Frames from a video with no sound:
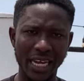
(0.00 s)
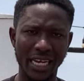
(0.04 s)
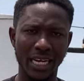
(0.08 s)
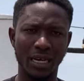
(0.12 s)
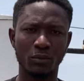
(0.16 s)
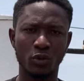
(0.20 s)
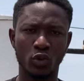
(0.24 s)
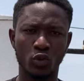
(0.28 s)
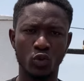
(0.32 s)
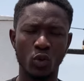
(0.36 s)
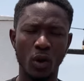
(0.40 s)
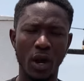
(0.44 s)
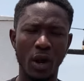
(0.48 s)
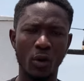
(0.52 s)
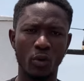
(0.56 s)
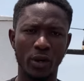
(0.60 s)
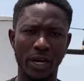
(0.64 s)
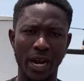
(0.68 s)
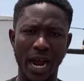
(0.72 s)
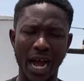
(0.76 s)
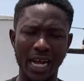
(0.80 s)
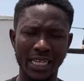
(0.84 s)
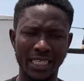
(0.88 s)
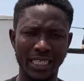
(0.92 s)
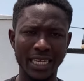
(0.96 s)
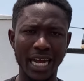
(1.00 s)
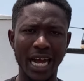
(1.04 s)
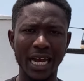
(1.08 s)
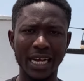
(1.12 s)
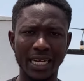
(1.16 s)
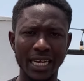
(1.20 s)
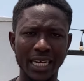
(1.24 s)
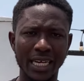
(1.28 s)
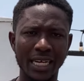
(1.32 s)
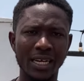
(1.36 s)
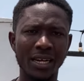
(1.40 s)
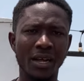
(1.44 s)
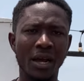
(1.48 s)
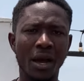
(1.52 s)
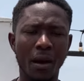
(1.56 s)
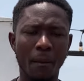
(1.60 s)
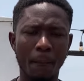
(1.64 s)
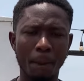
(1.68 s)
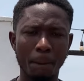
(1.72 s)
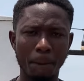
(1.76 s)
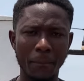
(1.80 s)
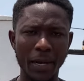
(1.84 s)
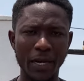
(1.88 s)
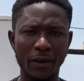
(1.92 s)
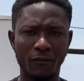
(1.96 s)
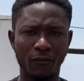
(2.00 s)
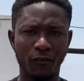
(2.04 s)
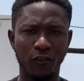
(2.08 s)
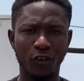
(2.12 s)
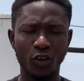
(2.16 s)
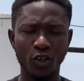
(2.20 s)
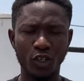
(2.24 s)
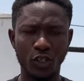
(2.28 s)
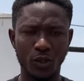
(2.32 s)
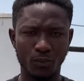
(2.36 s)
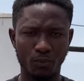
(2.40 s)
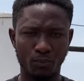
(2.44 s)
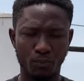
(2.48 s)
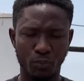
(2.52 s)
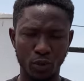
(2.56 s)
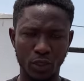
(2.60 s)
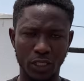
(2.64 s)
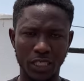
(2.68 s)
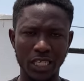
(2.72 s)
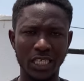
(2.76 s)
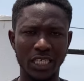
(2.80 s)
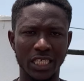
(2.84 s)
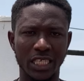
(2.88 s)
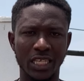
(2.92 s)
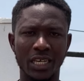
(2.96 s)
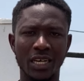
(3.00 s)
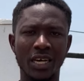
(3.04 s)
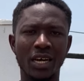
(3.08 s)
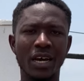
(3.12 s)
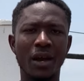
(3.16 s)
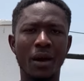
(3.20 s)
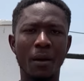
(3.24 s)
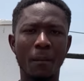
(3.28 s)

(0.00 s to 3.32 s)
am so e the attacking midfield position